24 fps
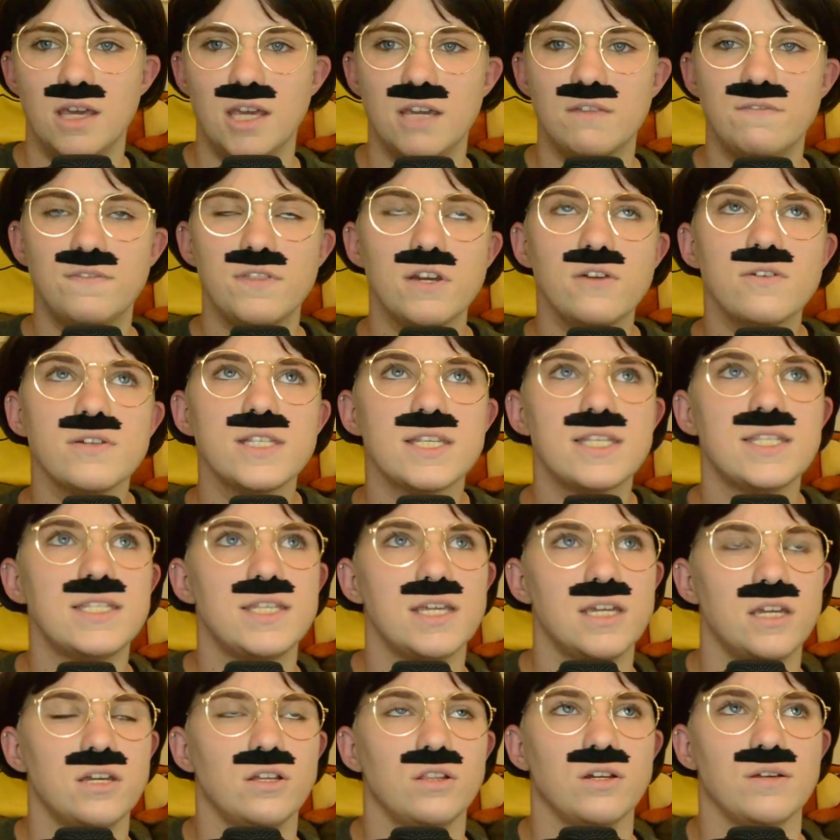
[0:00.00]
If there was a
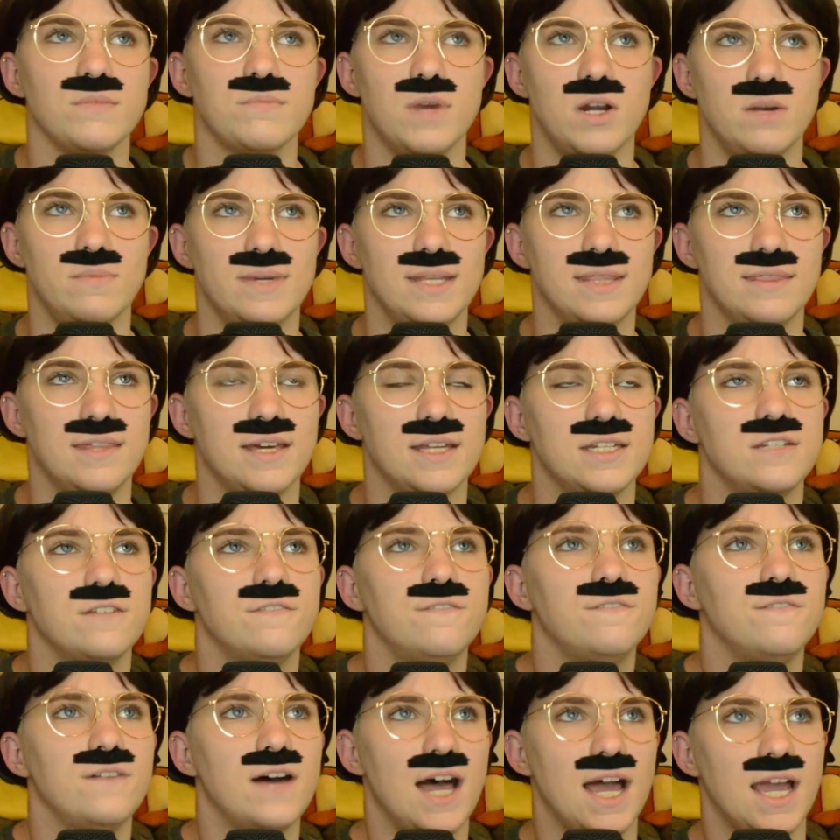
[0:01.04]
singular moment that
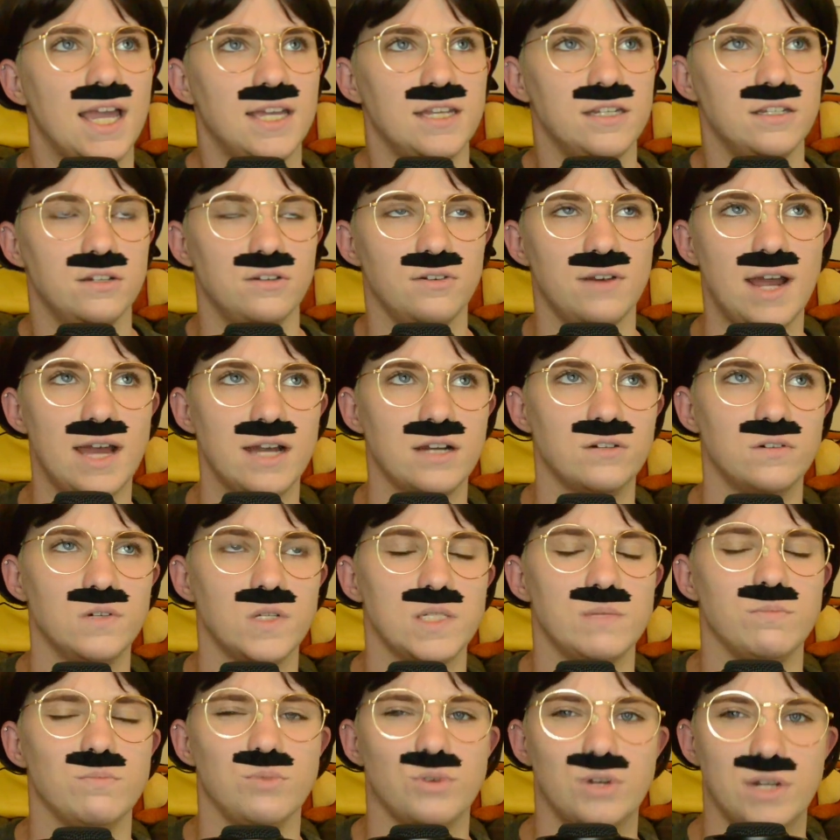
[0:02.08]
defined
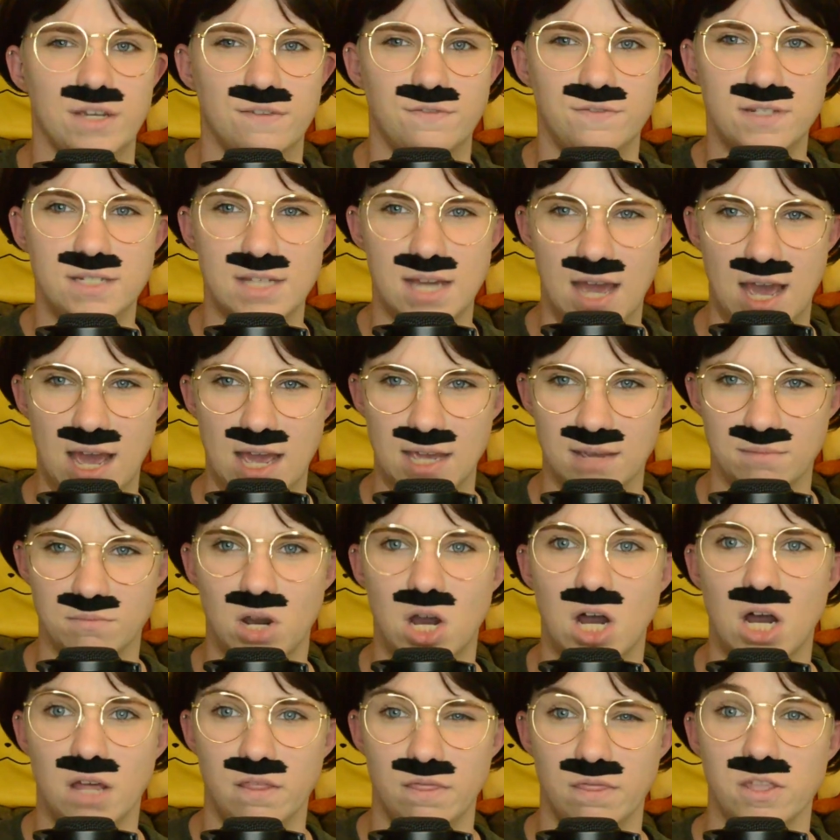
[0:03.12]
Graggle's brief time
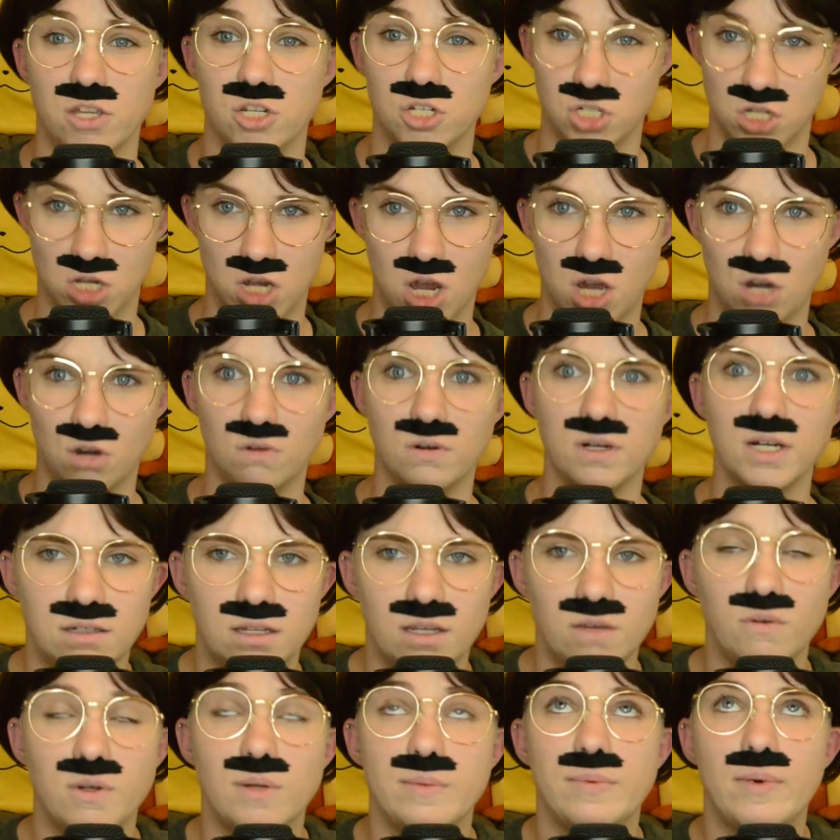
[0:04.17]
on the show,
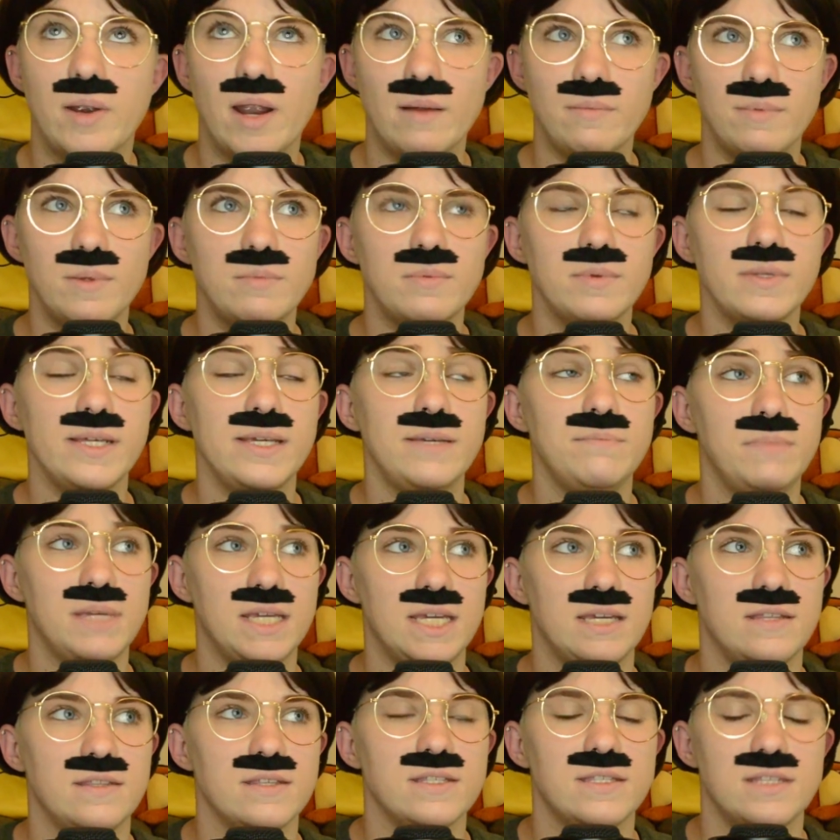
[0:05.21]
it would probably
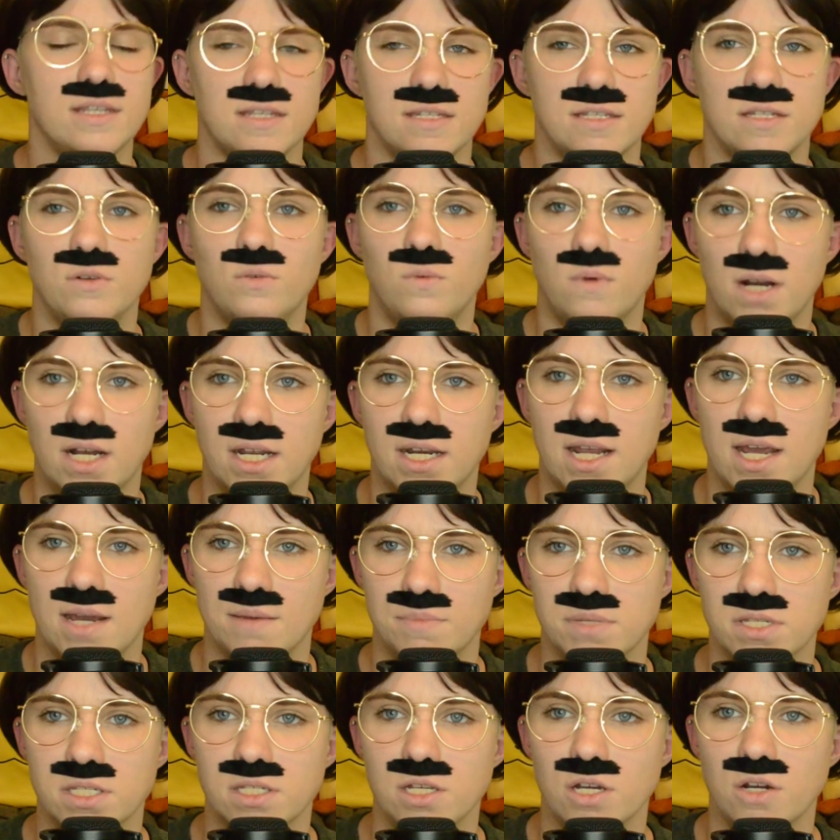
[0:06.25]
be the season 1
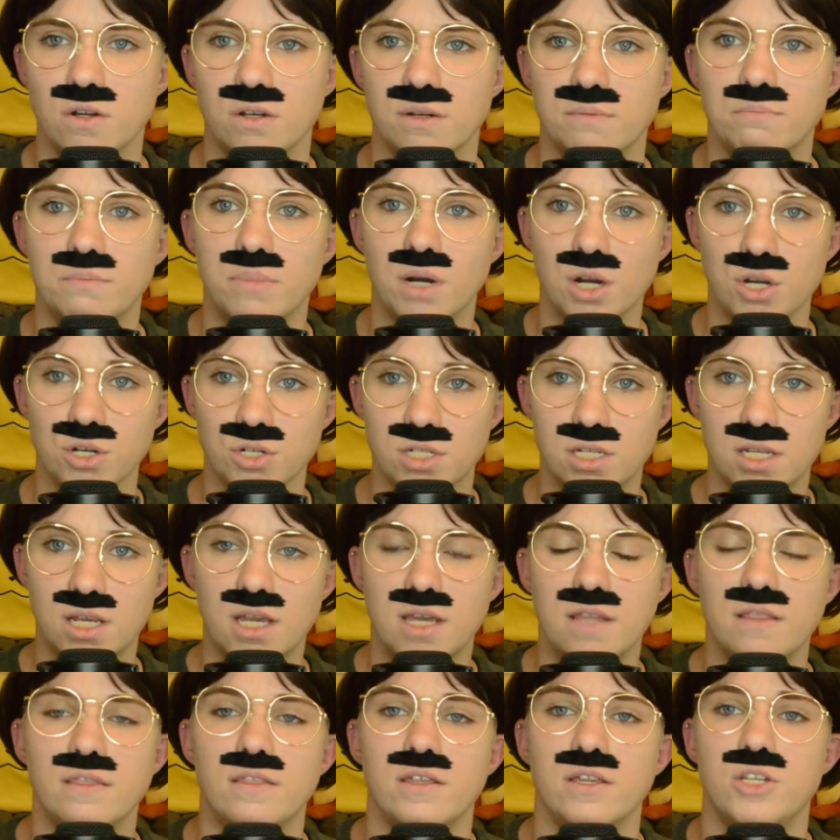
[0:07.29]
episode Bart
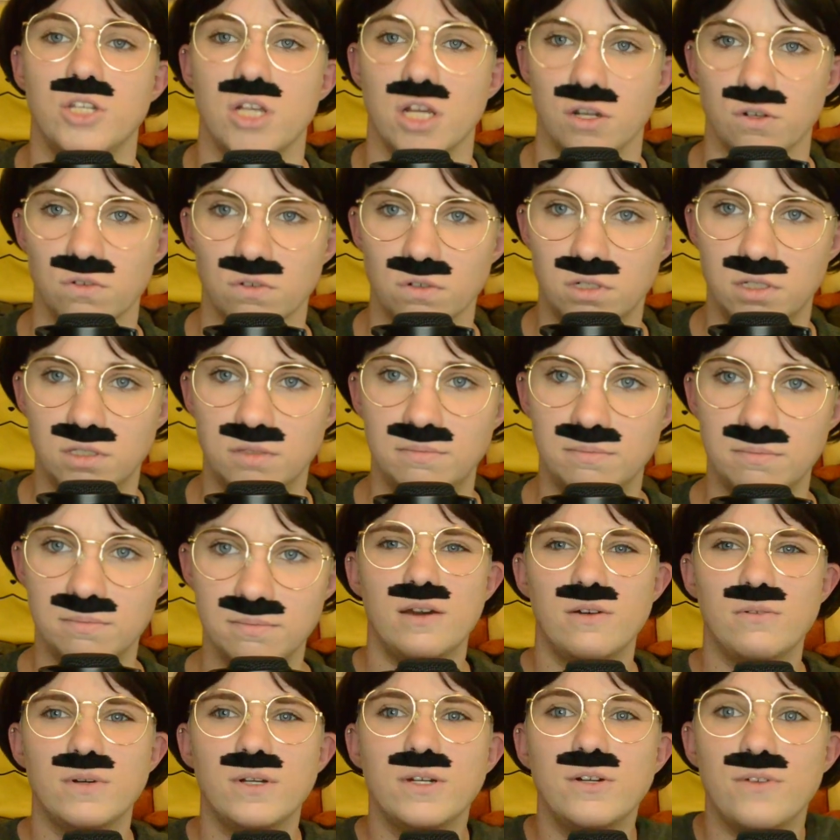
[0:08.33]
the General,
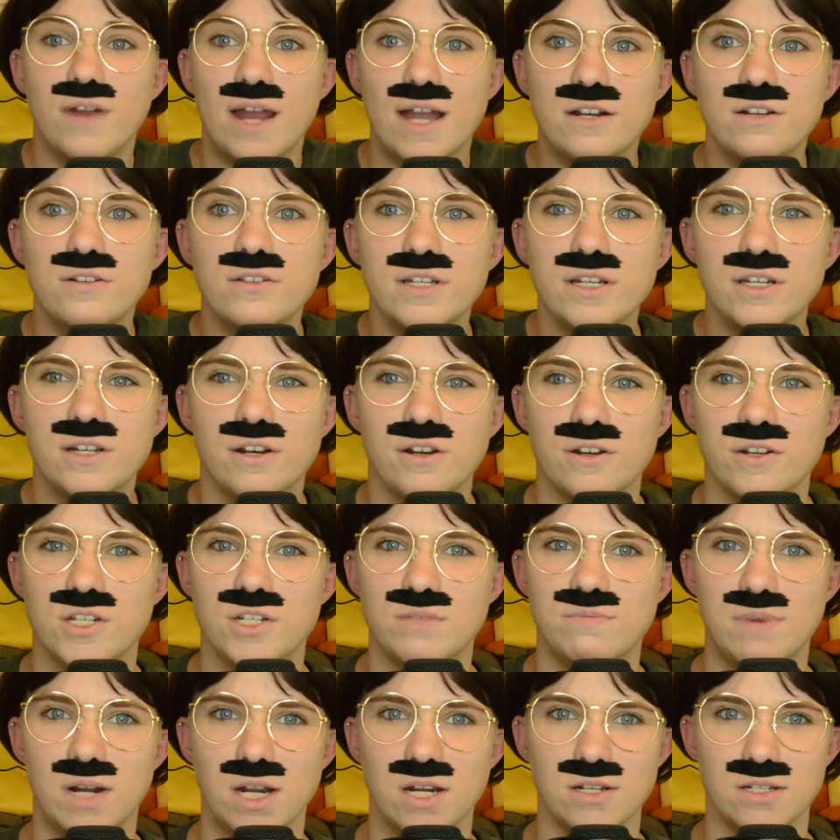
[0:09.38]
when Graggle
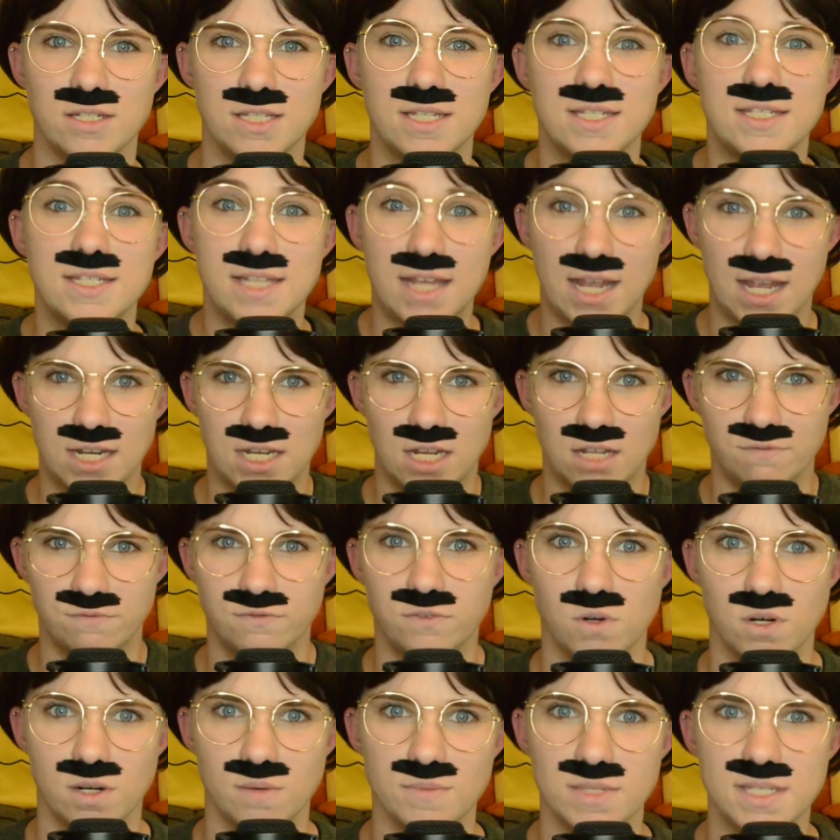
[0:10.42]
encouraged Bart to stand up
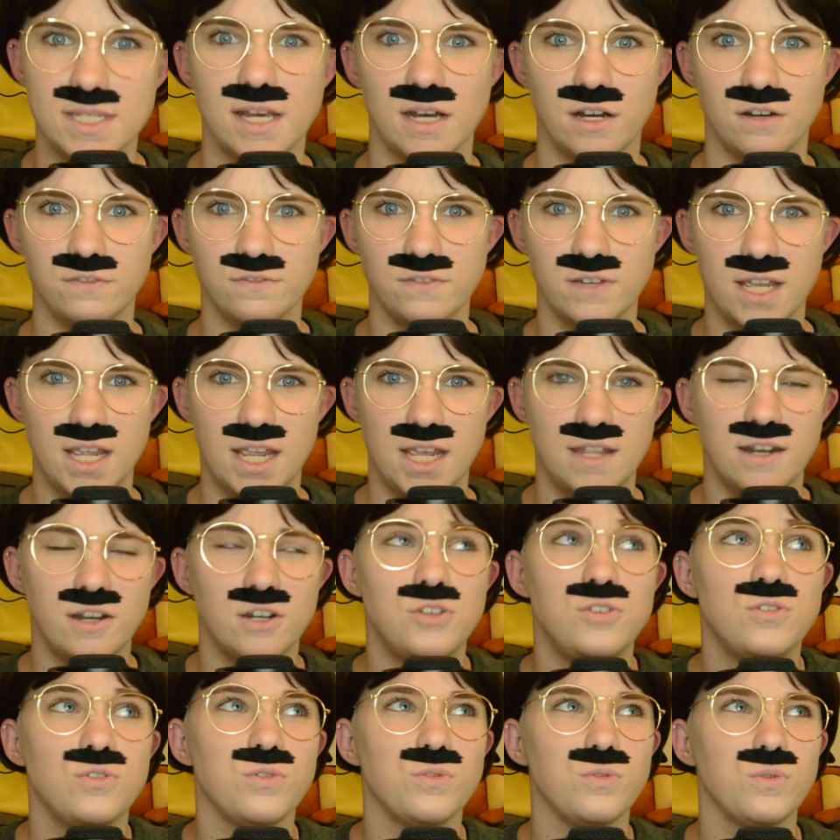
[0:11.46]
for himself in a
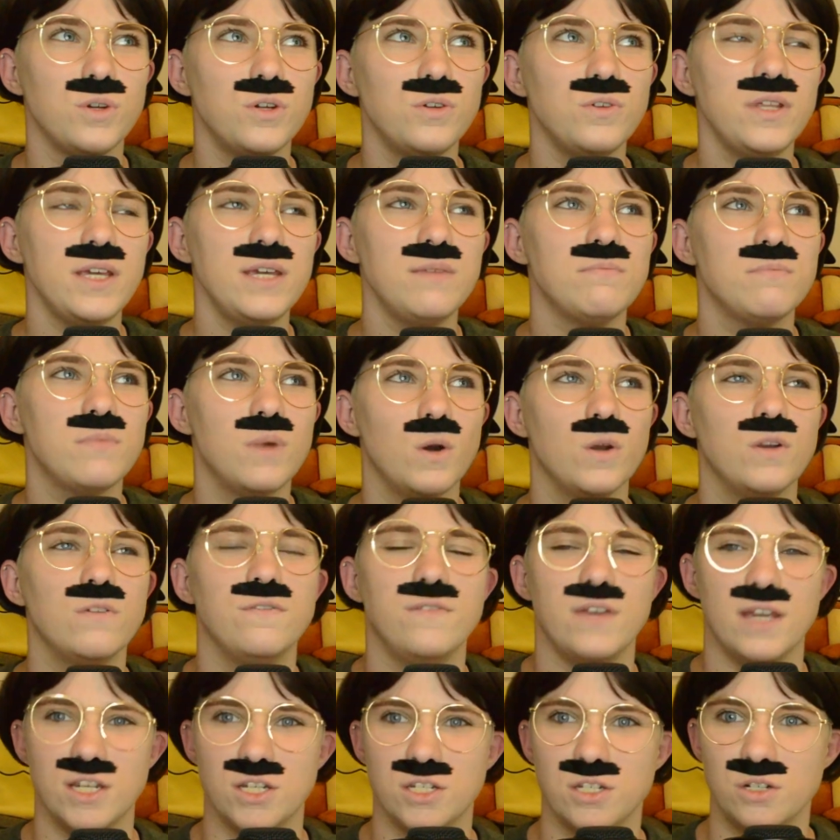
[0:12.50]
truly
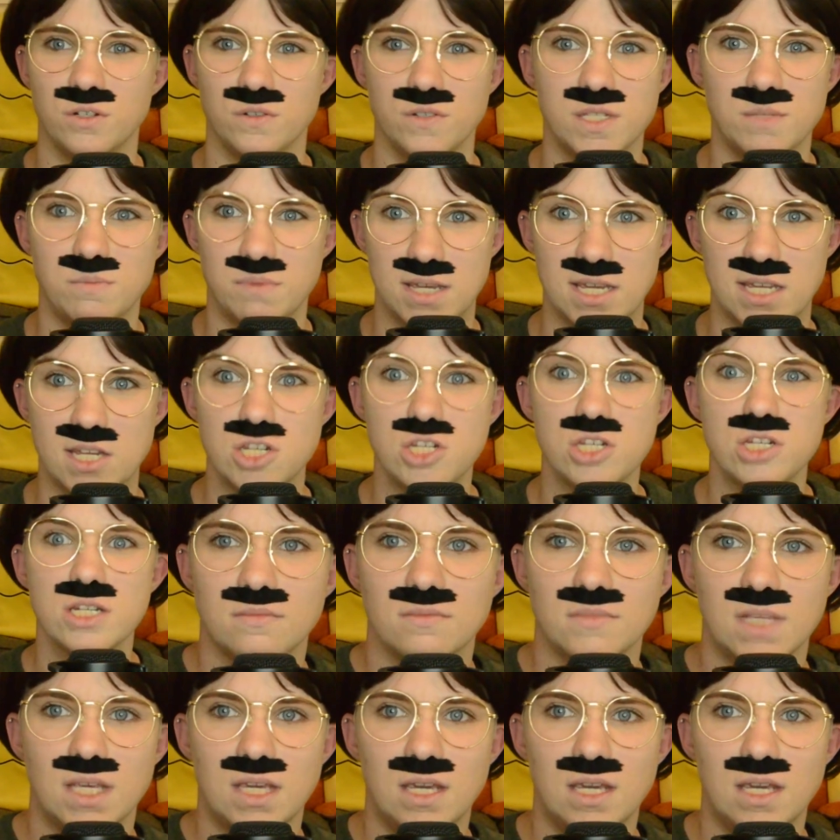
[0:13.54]
motivational speech.